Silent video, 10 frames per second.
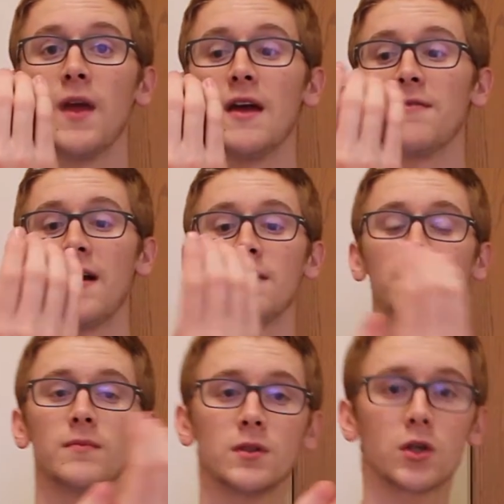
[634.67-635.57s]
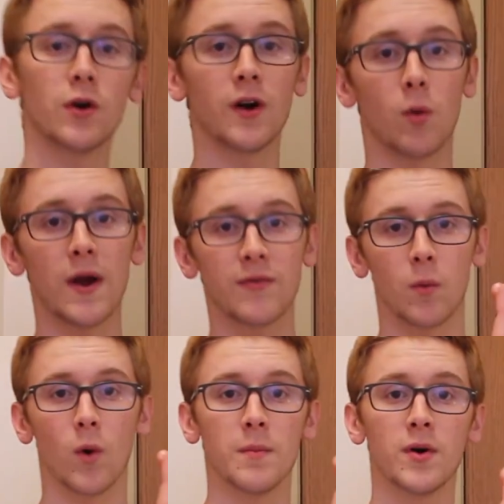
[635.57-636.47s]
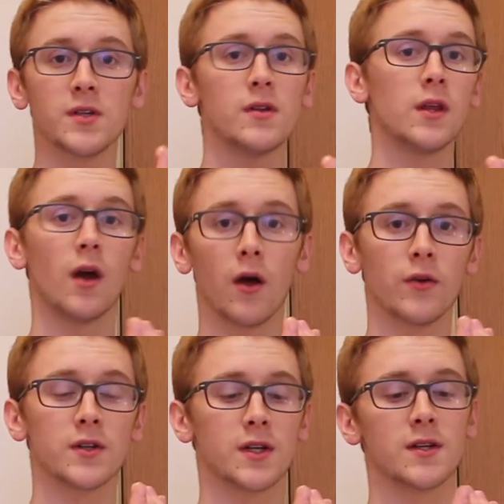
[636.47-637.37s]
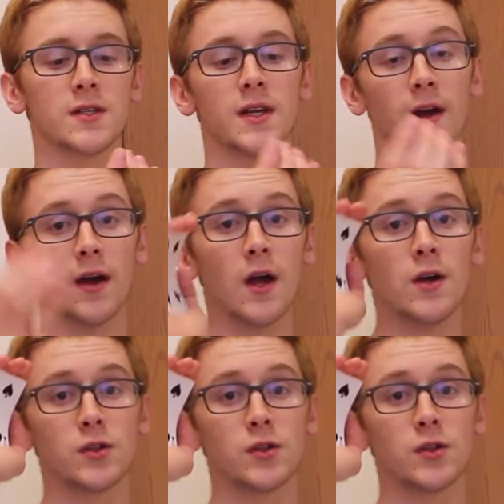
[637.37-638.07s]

if I turn it away from one person, the other is going to see it.